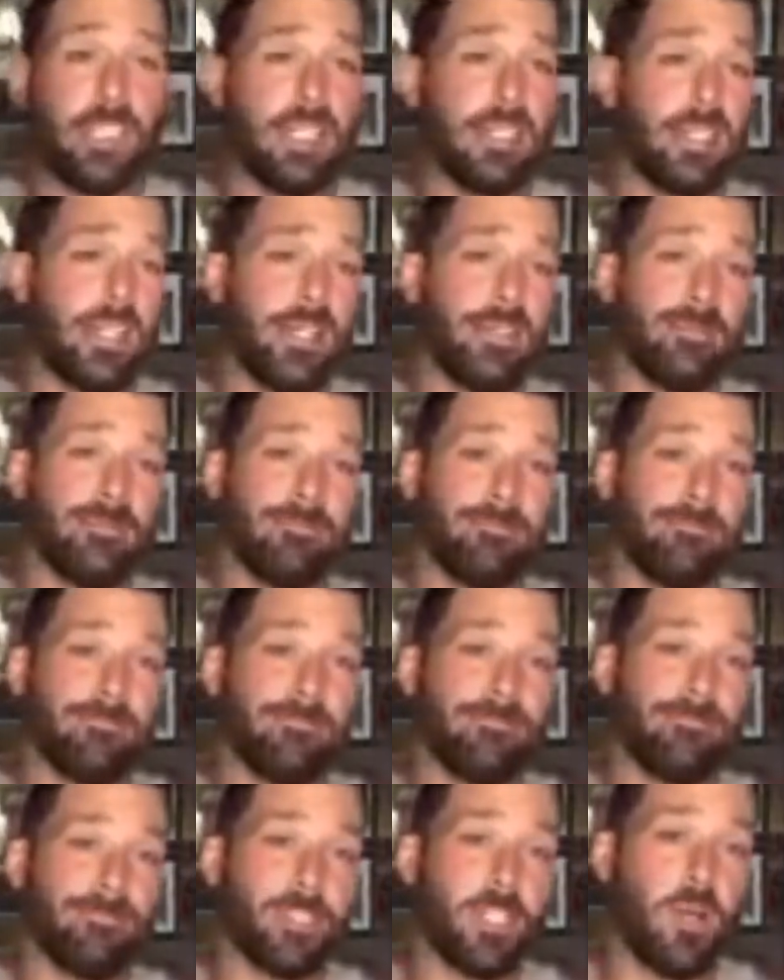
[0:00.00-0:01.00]
That's it.
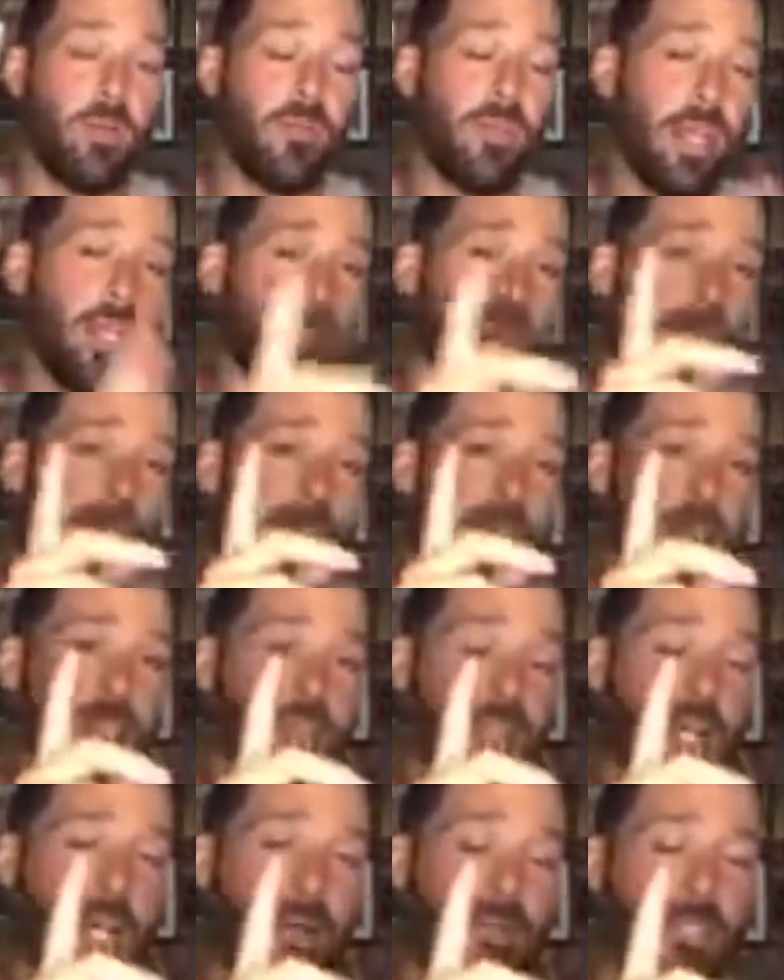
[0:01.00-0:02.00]
So thank you
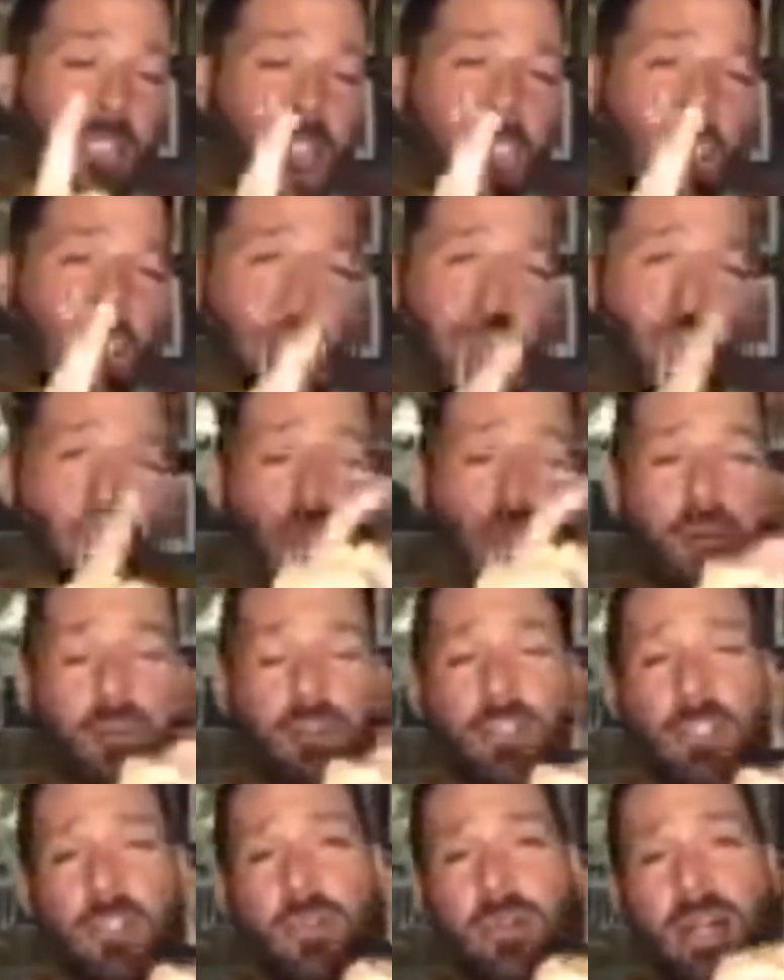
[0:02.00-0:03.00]
guys. I will see you guys on the
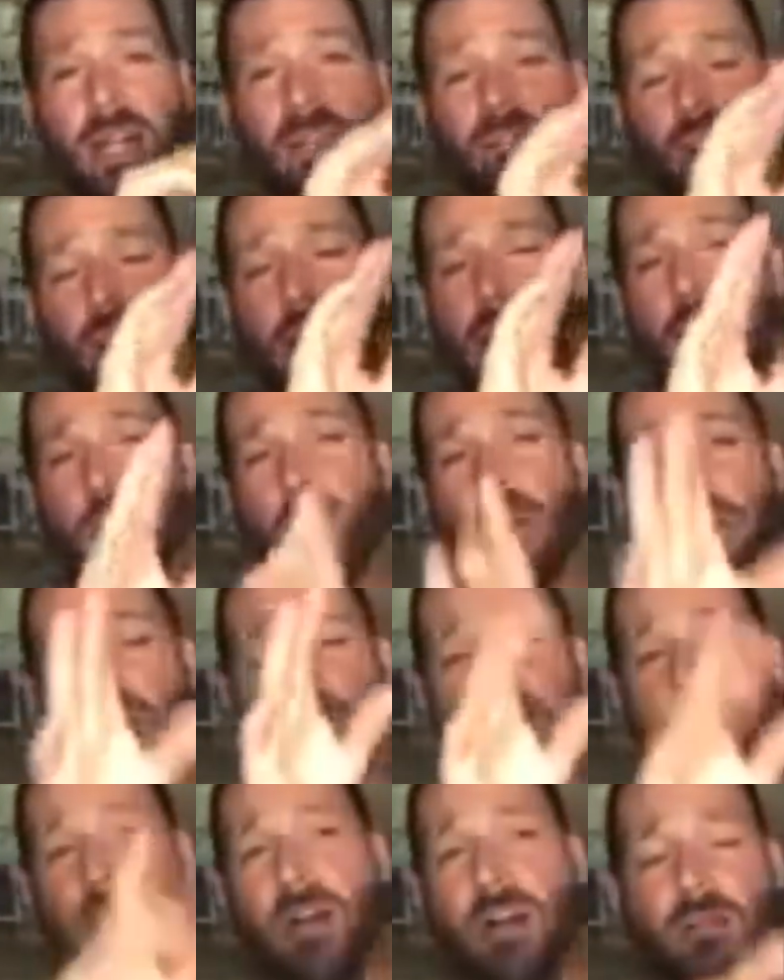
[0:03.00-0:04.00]
water soon. And if you guys
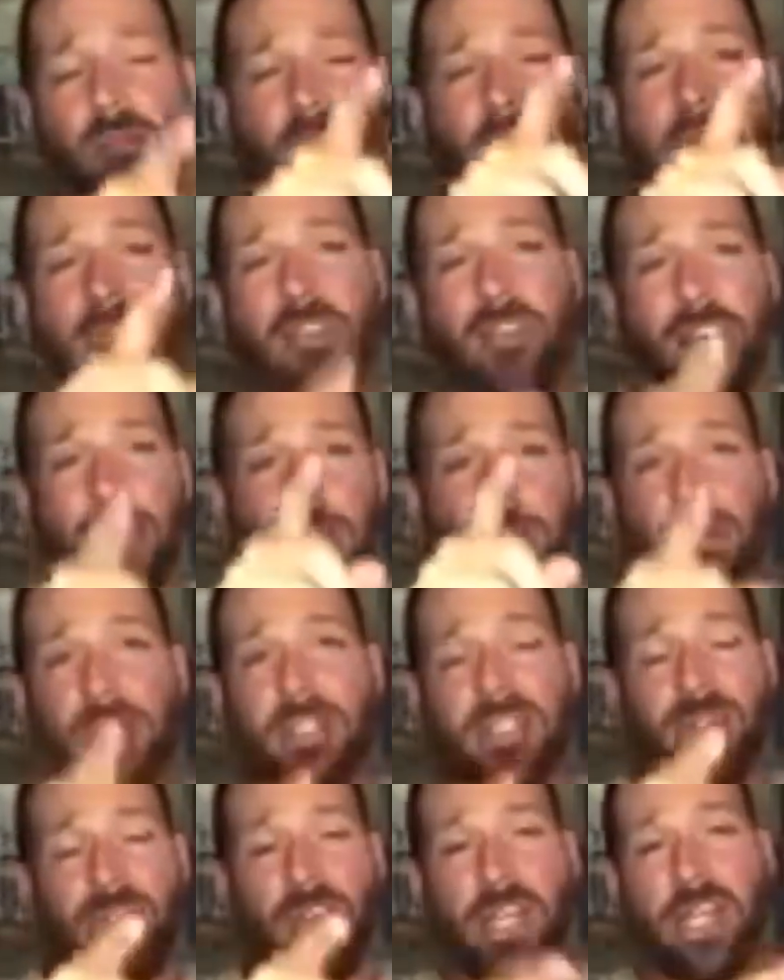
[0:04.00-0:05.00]
want me to talk about anything
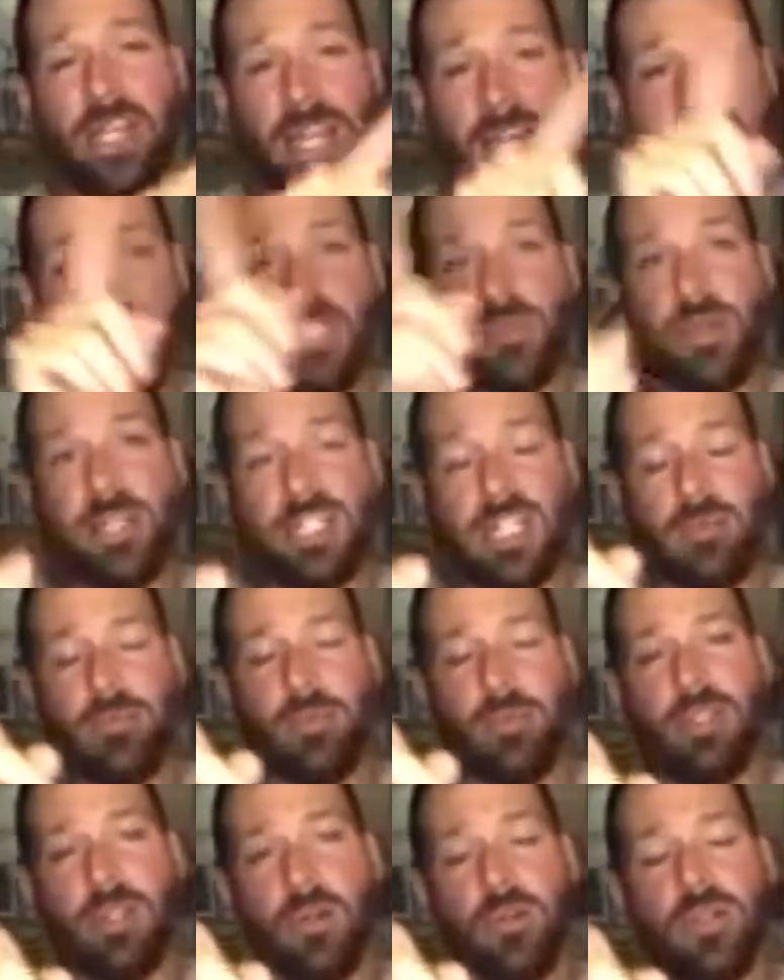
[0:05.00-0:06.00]
specific in next week's
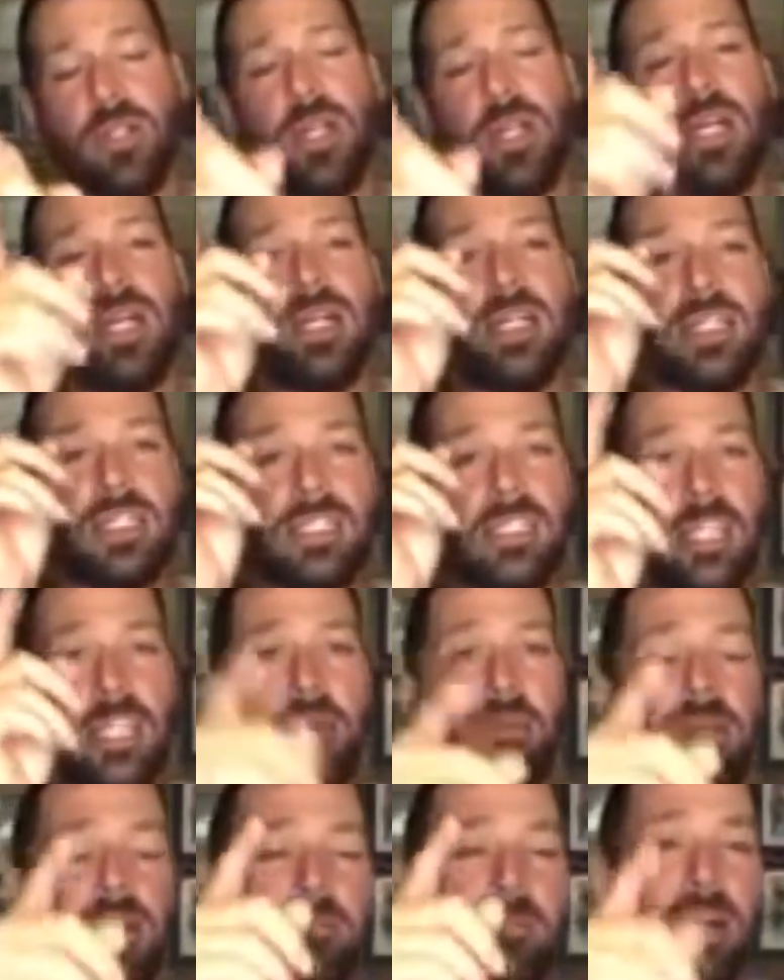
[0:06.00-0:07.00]
episode,
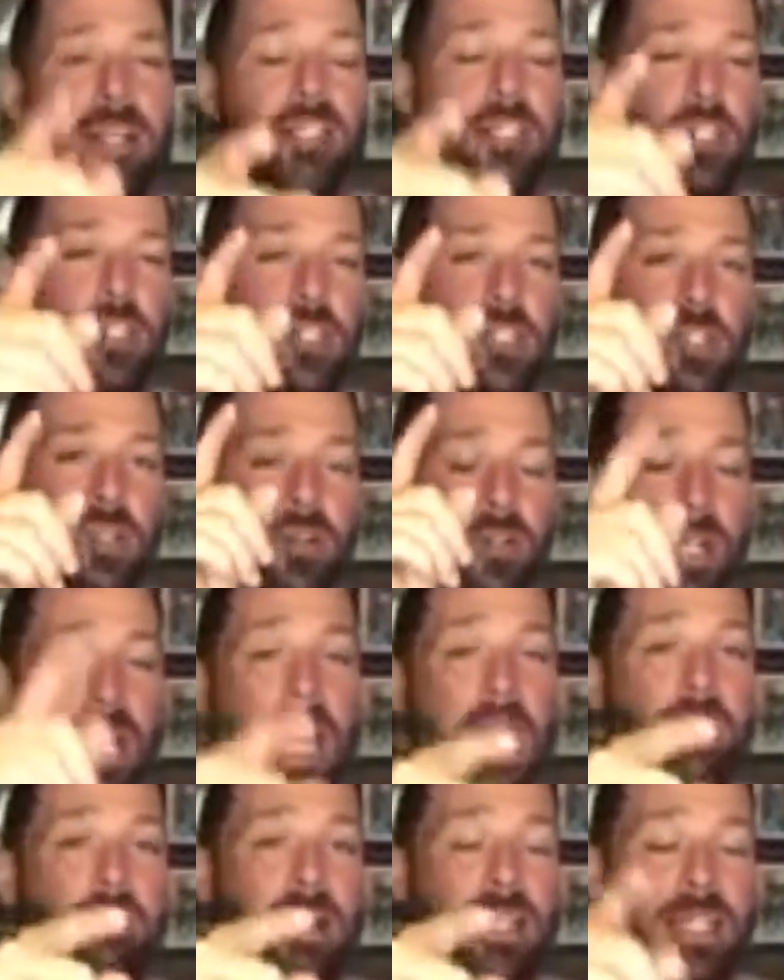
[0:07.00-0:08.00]
send me a message or
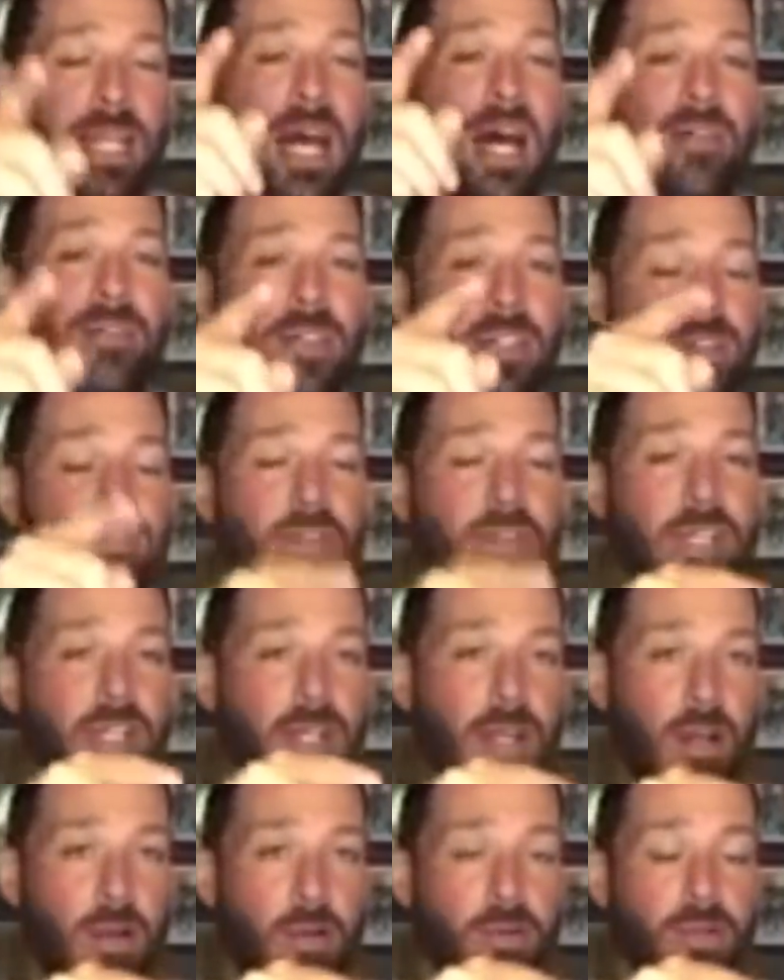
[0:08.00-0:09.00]
comment on this
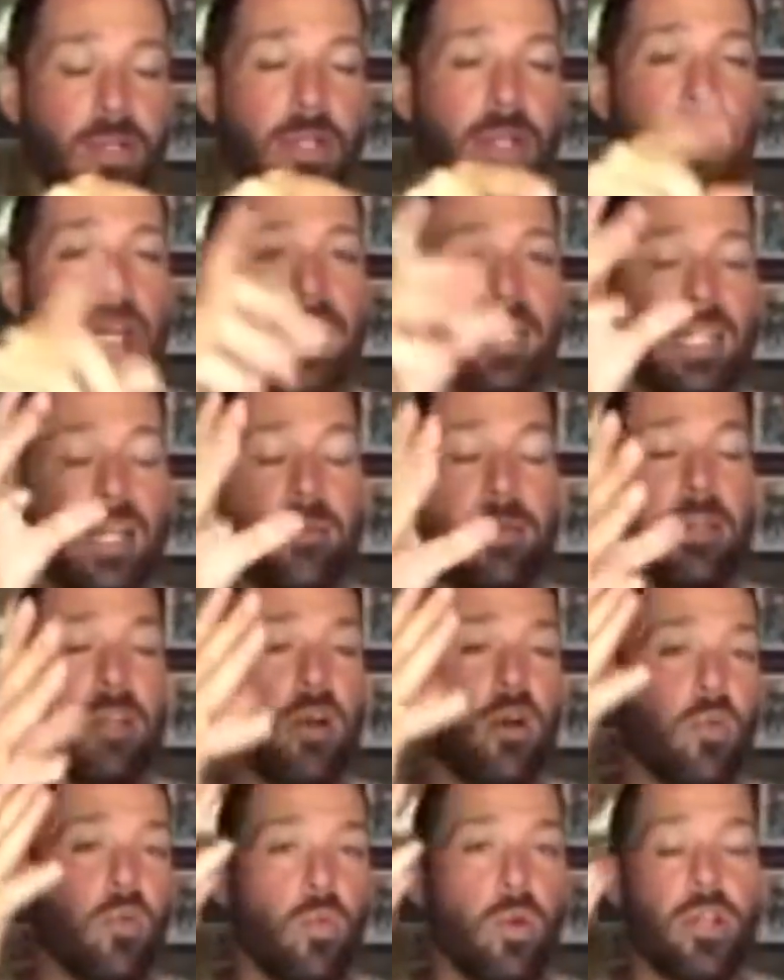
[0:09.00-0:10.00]
video and let me
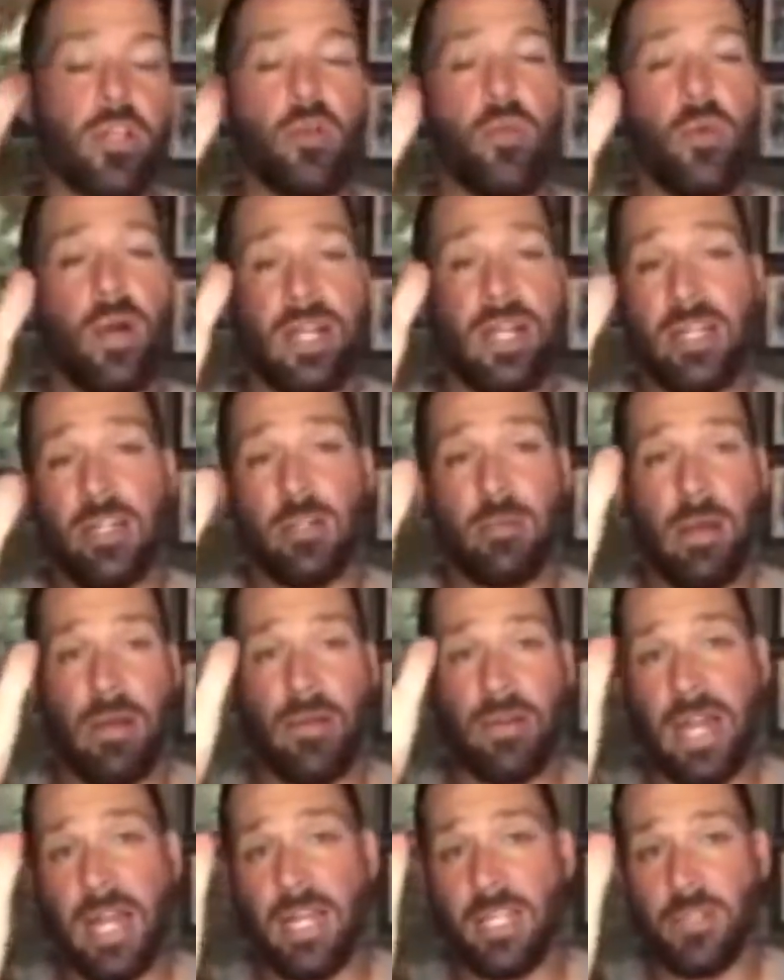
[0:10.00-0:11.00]
know what you want to hear
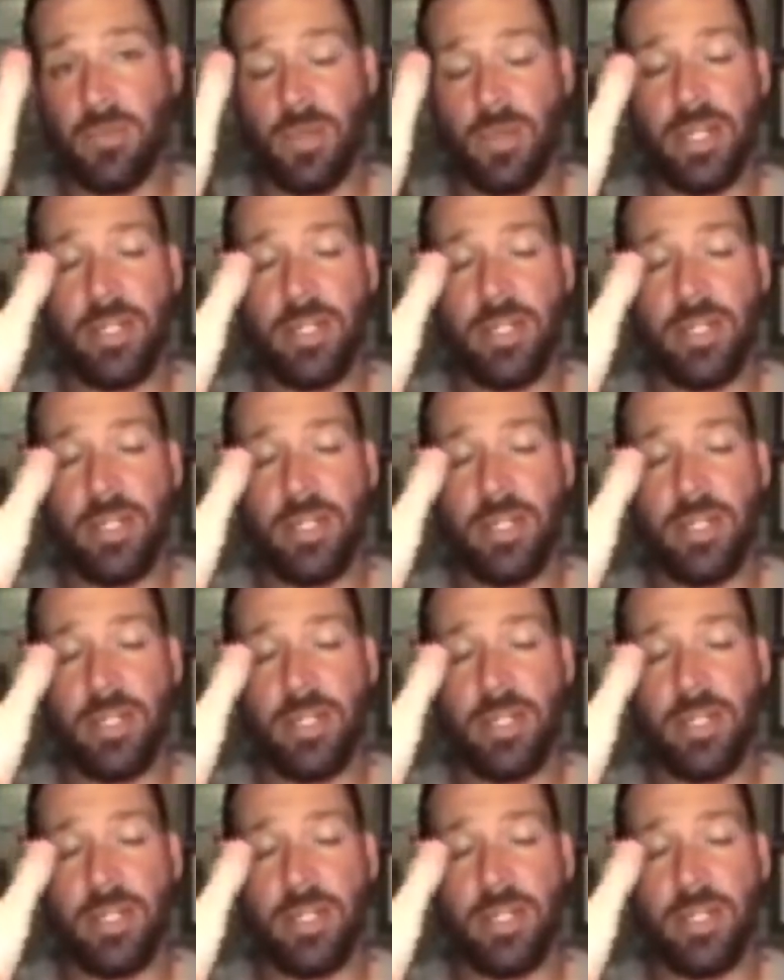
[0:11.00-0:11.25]
about next